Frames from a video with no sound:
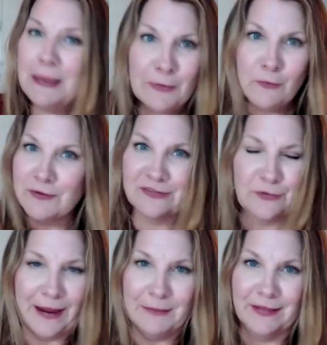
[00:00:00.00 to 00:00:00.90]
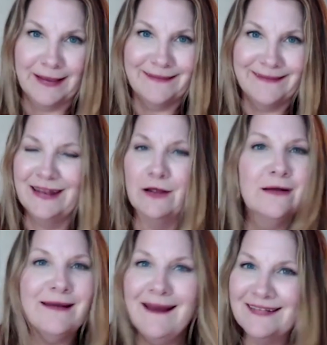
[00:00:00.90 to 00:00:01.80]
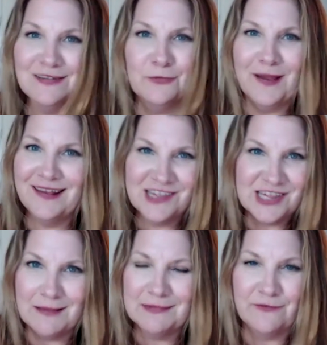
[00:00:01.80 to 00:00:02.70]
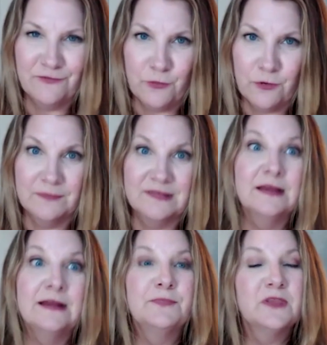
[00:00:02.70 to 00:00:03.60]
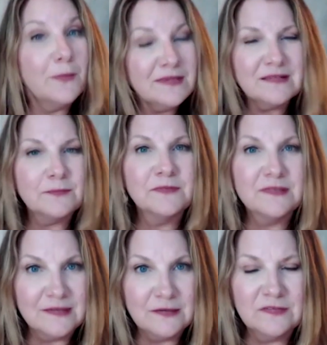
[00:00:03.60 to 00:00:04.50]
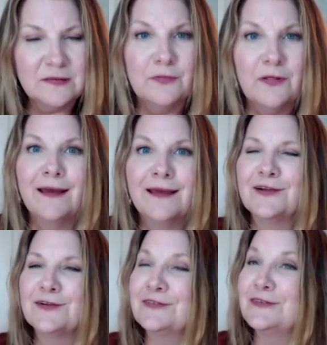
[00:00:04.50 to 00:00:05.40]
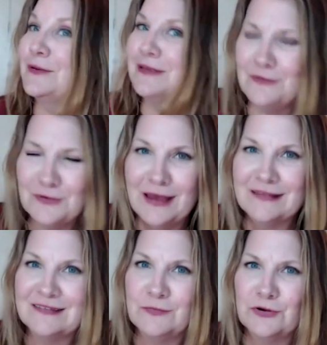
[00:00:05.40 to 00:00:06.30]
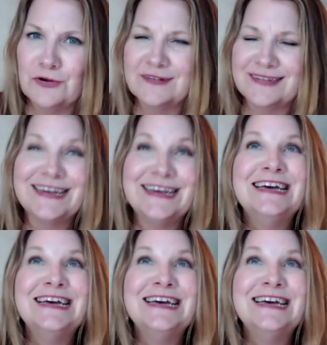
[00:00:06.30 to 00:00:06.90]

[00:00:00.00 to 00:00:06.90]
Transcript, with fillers: people were scrambling in all kinds of ways, shapes, and forms, going to, to new suppliers, going to new customers,